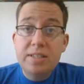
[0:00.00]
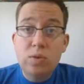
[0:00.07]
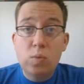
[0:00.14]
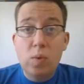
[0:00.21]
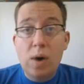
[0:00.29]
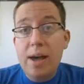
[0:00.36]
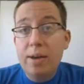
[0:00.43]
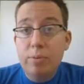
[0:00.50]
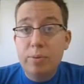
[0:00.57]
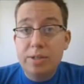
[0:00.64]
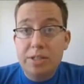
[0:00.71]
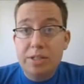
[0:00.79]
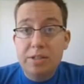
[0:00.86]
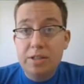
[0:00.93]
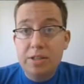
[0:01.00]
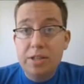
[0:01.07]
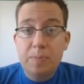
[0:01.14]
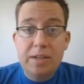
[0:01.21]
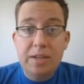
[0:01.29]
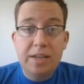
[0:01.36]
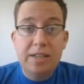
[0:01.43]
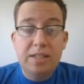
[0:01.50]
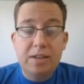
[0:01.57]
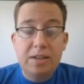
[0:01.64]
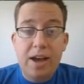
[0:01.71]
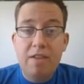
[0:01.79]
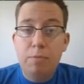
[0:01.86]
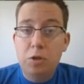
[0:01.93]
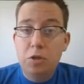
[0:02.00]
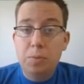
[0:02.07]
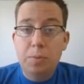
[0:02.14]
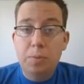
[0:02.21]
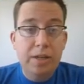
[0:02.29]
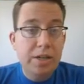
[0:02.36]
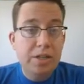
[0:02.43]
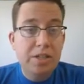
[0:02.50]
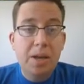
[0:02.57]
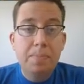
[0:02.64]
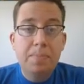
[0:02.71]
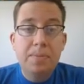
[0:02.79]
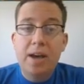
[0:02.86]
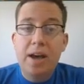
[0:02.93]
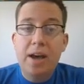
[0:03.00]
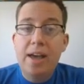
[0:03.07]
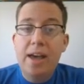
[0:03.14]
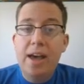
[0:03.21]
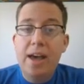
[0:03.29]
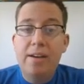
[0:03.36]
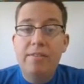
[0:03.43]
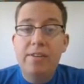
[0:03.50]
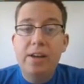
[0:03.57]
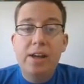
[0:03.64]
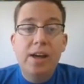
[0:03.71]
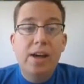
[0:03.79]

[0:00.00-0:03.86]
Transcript: see why I would want to do this because I have multiple intercepts, I have